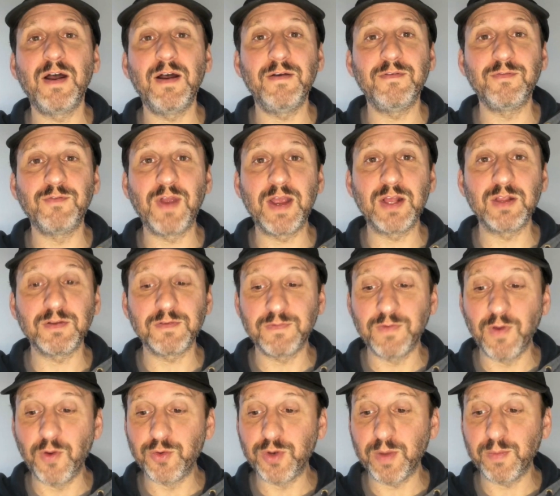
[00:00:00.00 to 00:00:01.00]
regular
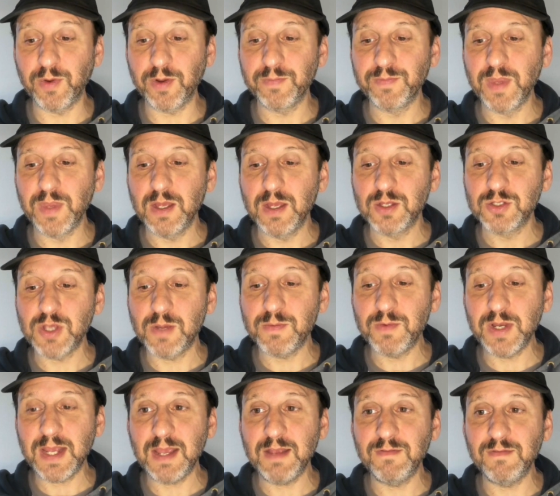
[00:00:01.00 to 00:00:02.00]
phone number. So I'm going
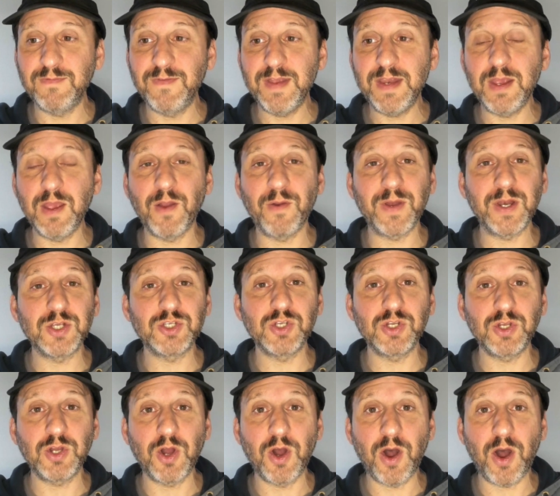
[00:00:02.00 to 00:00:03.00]
to hit video and it should
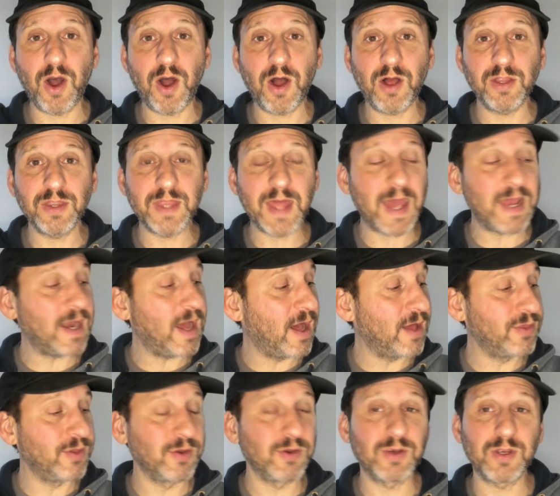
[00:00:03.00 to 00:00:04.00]
call that
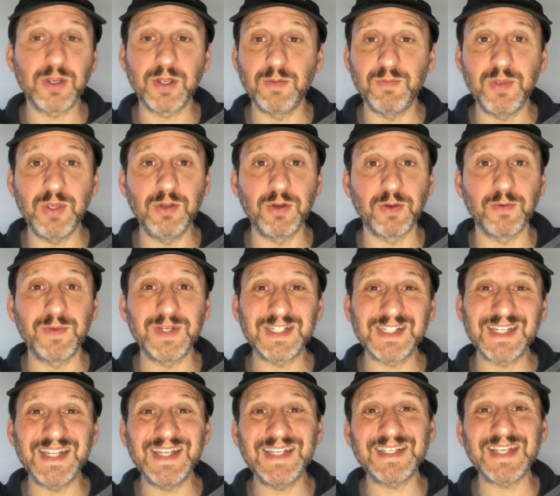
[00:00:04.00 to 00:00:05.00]
other computer, which in
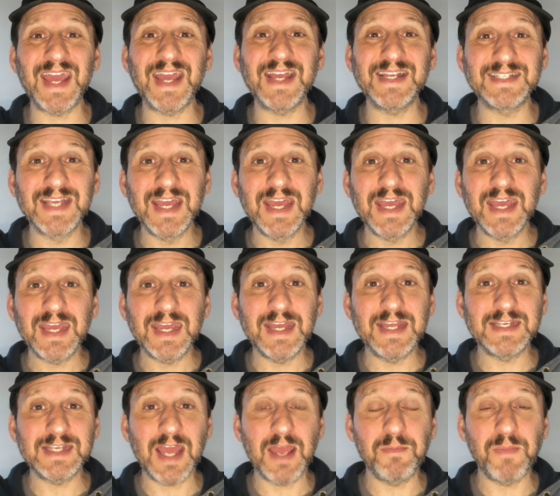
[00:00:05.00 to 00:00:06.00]
this case is
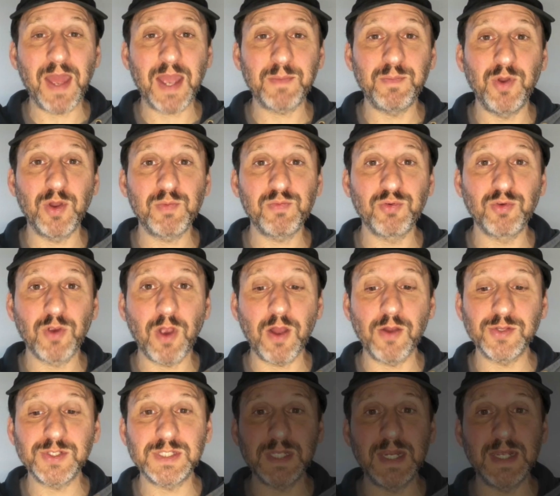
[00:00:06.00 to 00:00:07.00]
a MacBook Pro
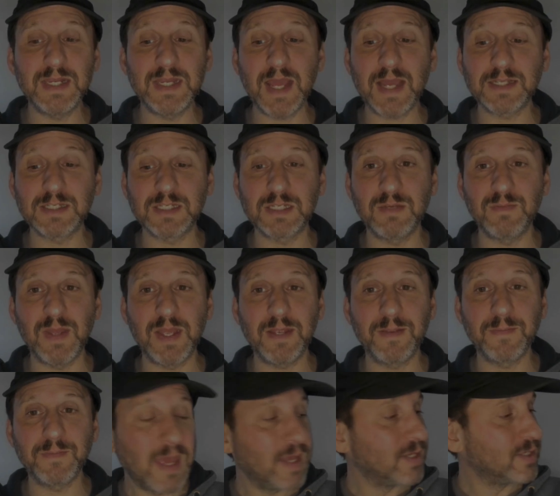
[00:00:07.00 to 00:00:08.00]
sitting next to me.
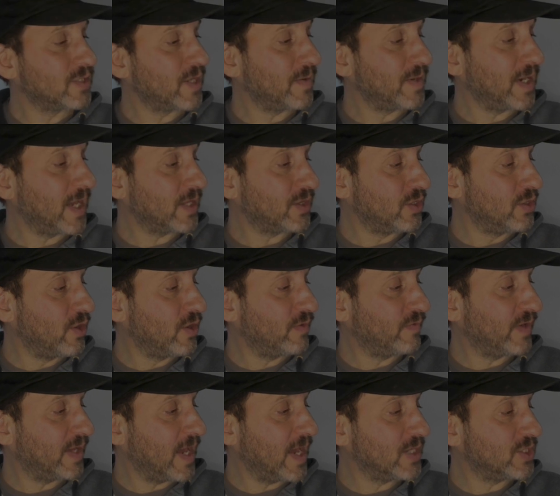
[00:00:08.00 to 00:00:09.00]
So I'm going to get the
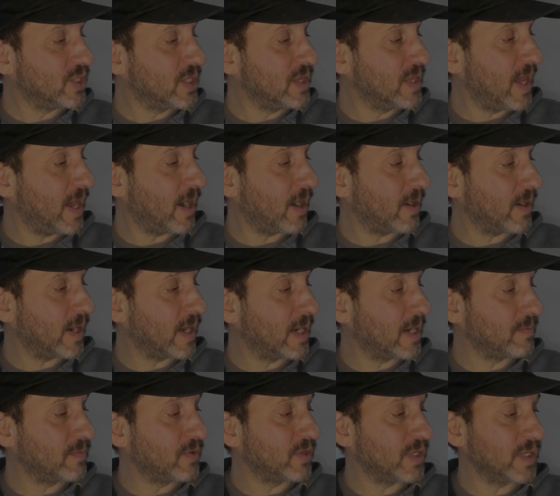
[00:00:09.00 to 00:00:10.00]
notification there and I'm
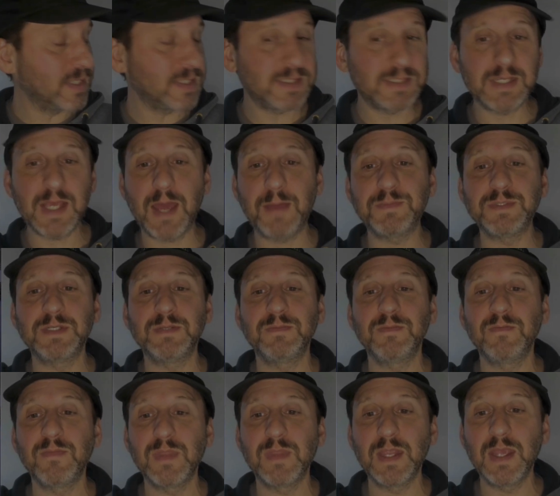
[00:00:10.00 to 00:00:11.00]
going to accept.
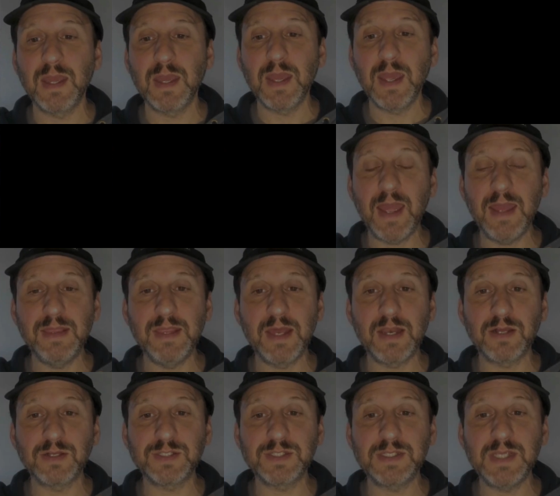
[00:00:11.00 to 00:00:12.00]
And then
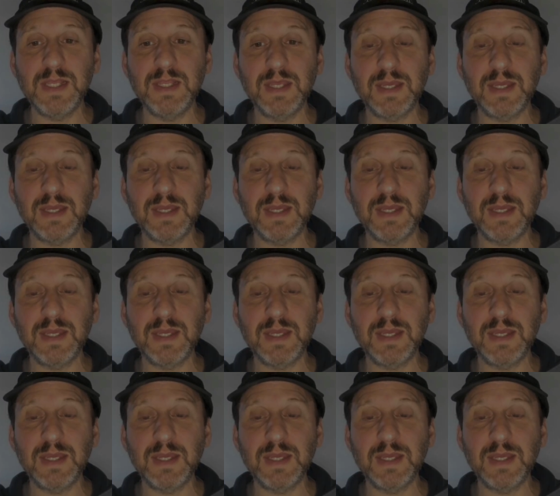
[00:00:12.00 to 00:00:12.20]
I'll see the